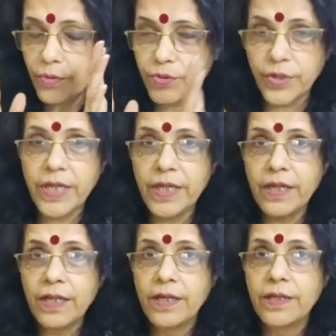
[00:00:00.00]

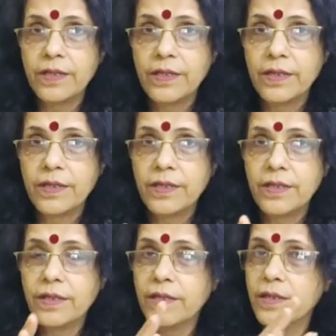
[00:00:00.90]
tree
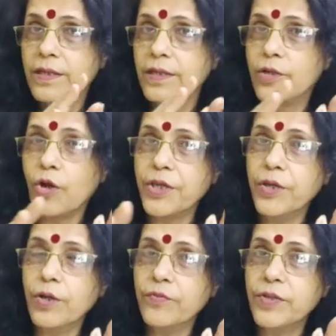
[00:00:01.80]

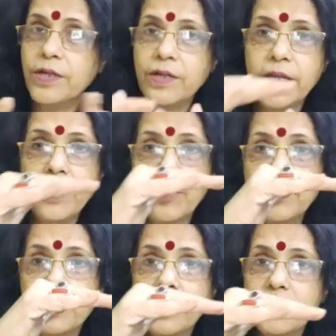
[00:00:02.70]
talking of the tree
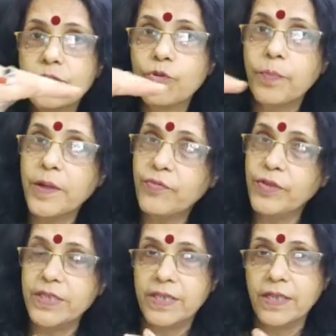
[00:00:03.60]
on the
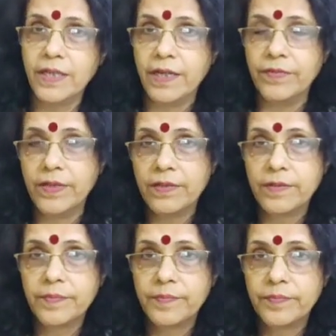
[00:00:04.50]
superficial level.
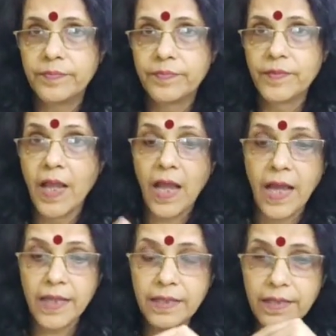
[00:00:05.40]

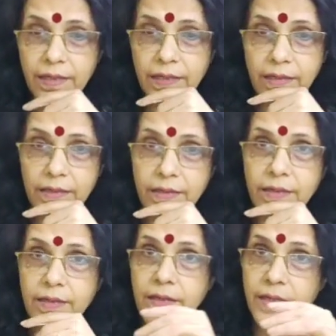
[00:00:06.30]
And the
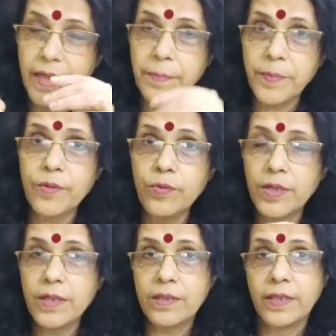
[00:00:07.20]
deep
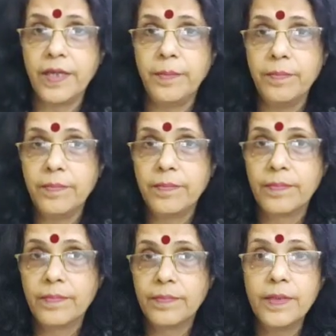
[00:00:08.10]
rooted theme,
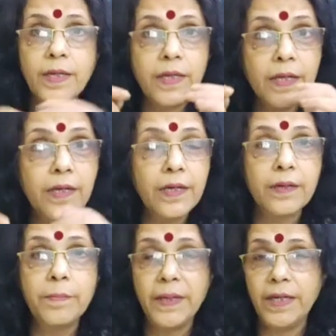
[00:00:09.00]
the
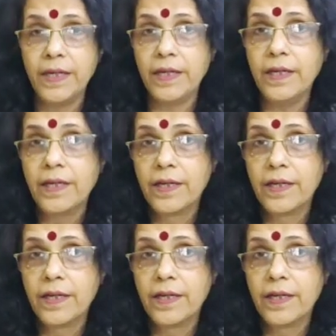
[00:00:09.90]
inner meaning,